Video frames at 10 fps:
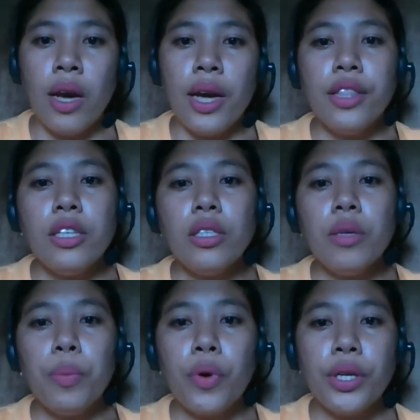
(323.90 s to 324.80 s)
It is
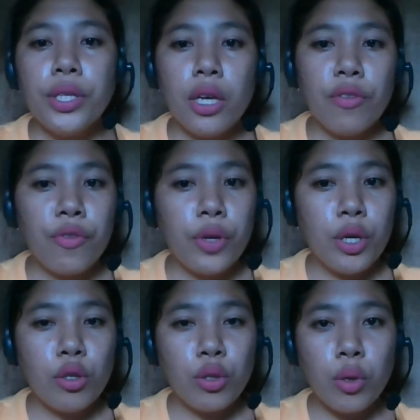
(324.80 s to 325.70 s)
important for
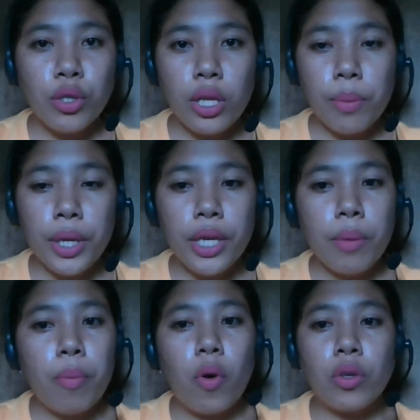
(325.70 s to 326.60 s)
your social media
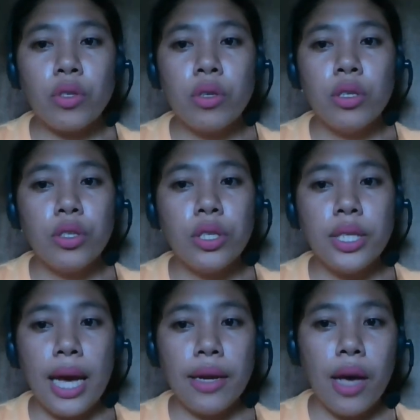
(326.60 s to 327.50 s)
post to
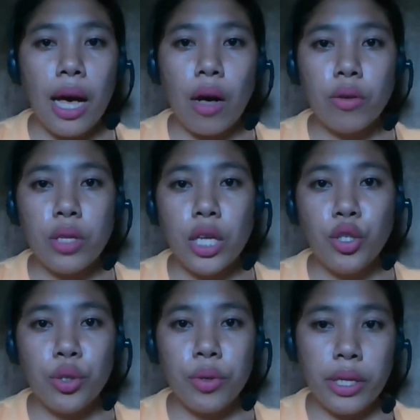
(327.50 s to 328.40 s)
stand out and
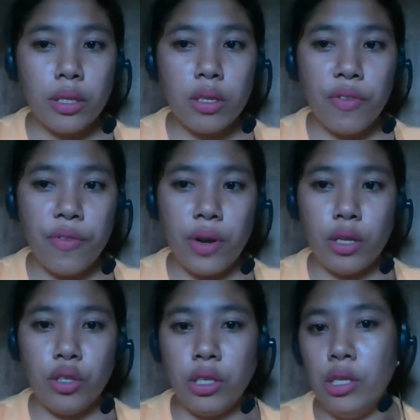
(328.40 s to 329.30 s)
show its
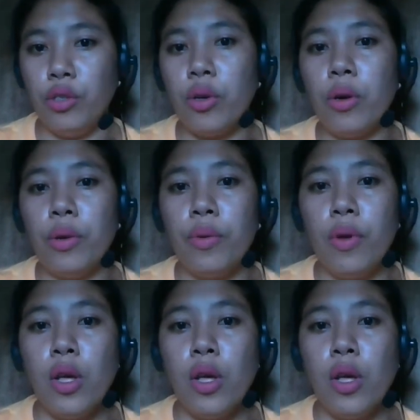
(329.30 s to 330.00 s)
differentiation.